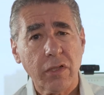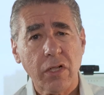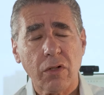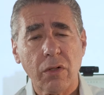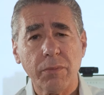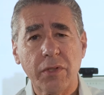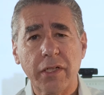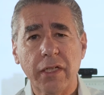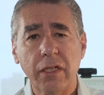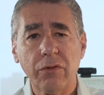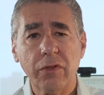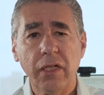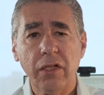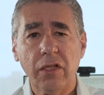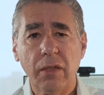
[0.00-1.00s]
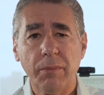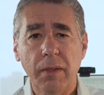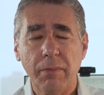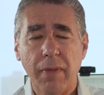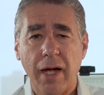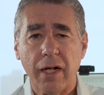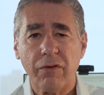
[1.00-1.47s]
terms still need to be
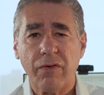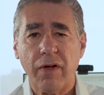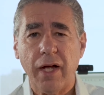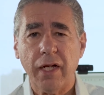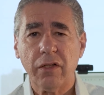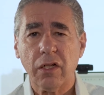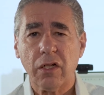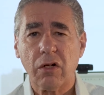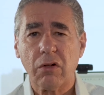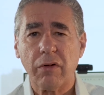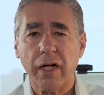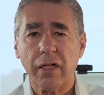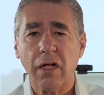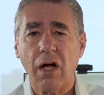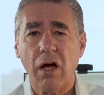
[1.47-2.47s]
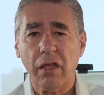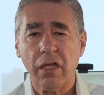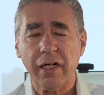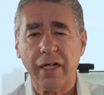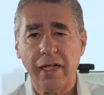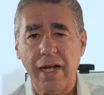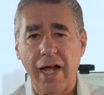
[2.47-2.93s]
modified to correct other
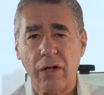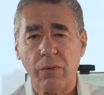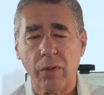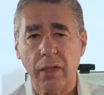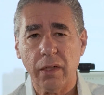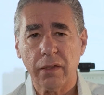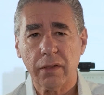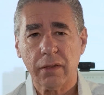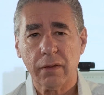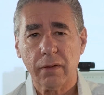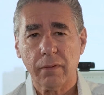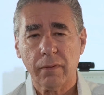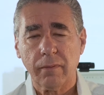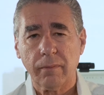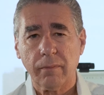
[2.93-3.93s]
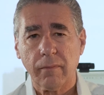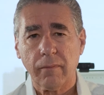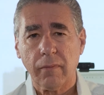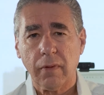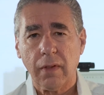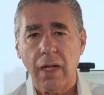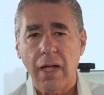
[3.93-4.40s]
inequities.
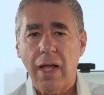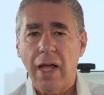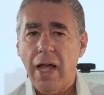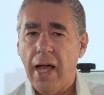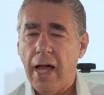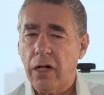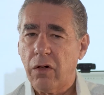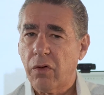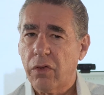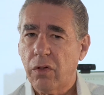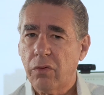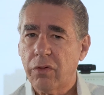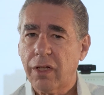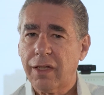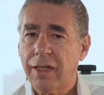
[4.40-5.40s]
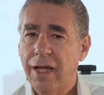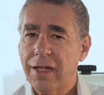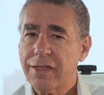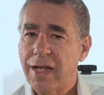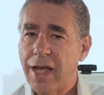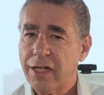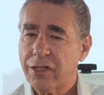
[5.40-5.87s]
And although the
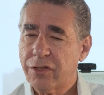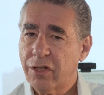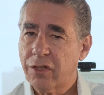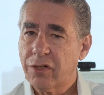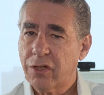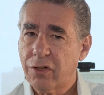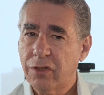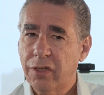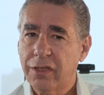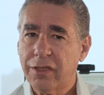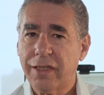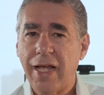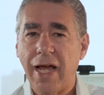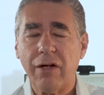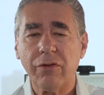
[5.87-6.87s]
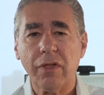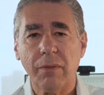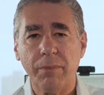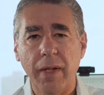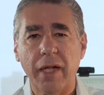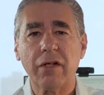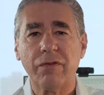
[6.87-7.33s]
class action attorneys tout the
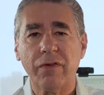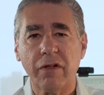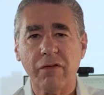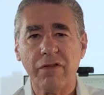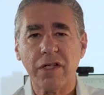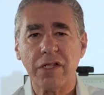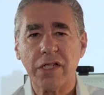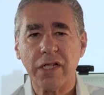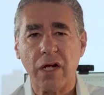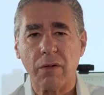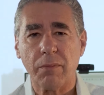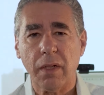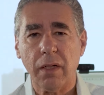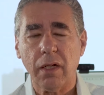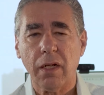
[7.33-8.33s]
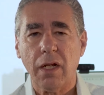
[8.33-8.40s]
benefit of this settlement,